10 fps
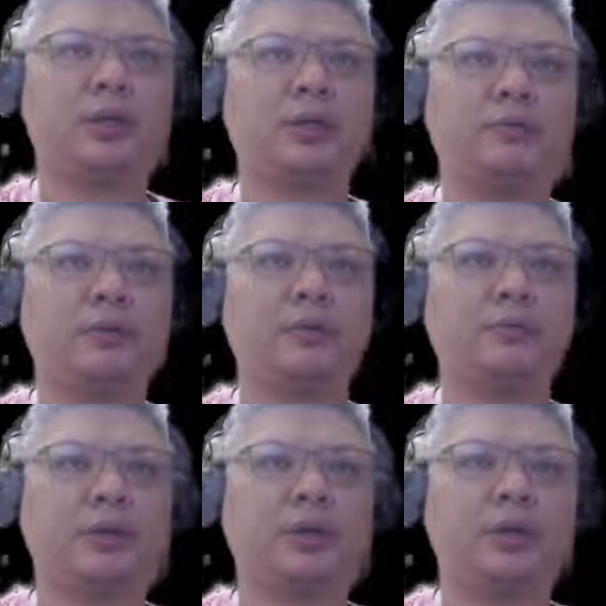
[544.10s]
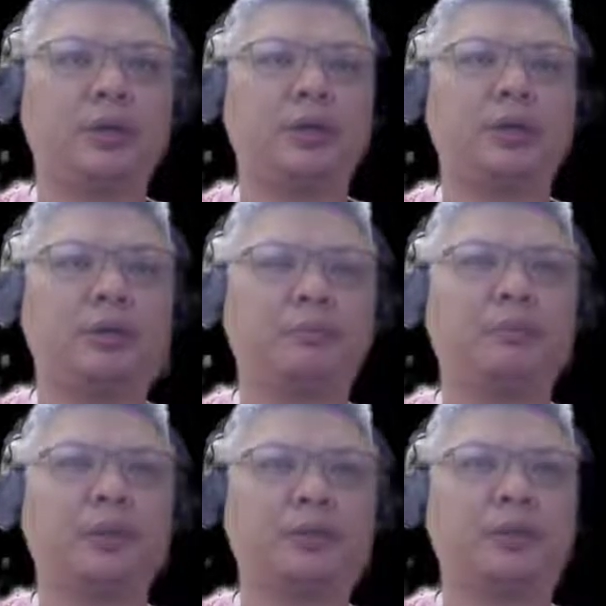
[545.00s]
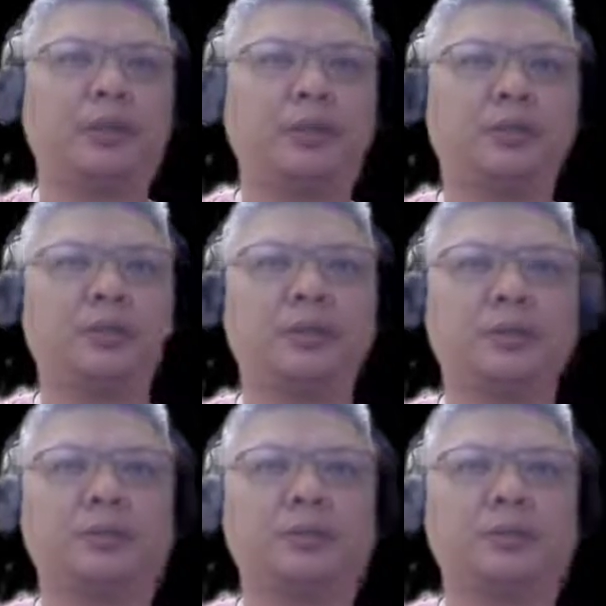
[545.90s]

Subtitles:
and followed by r8 plus 8.